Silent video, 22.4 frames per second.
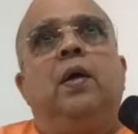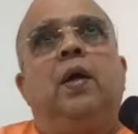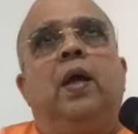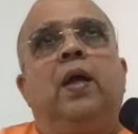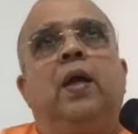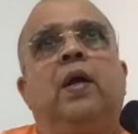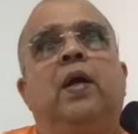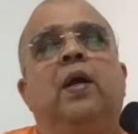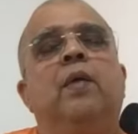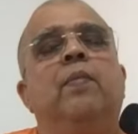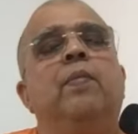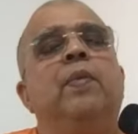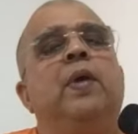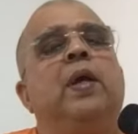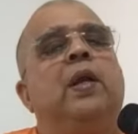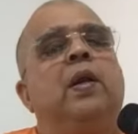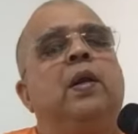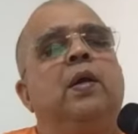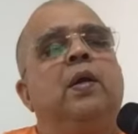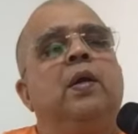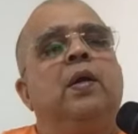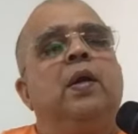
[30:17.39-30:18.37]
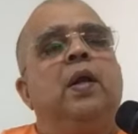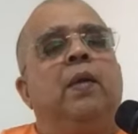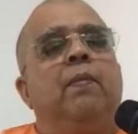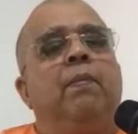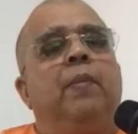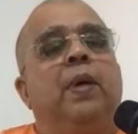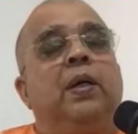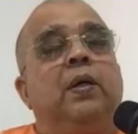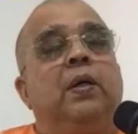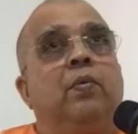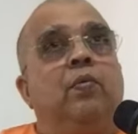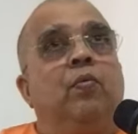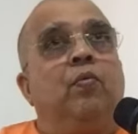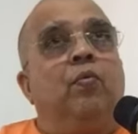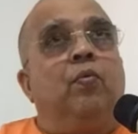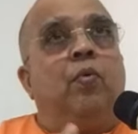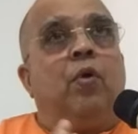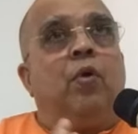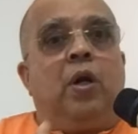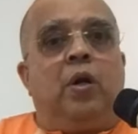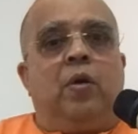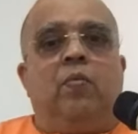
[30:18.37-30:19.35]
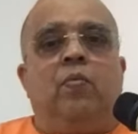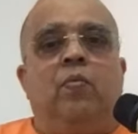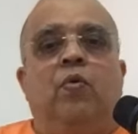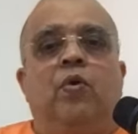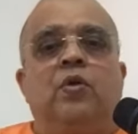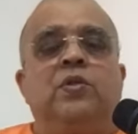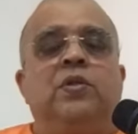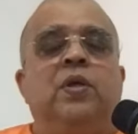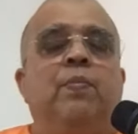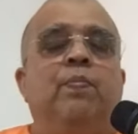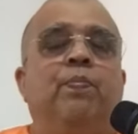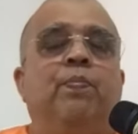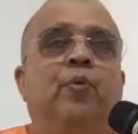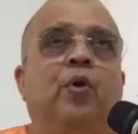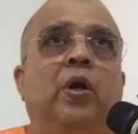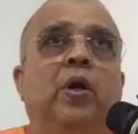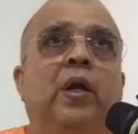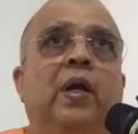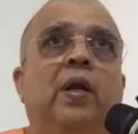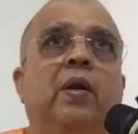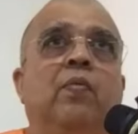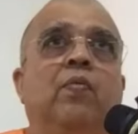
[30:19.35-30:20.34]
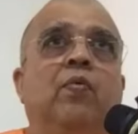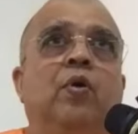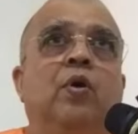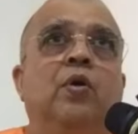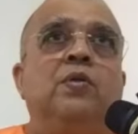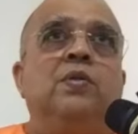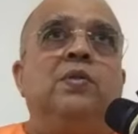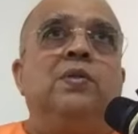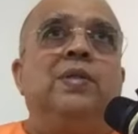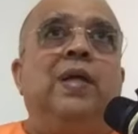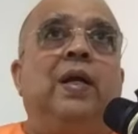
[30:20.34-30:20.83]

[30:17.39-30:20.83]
academic learning, but what was important was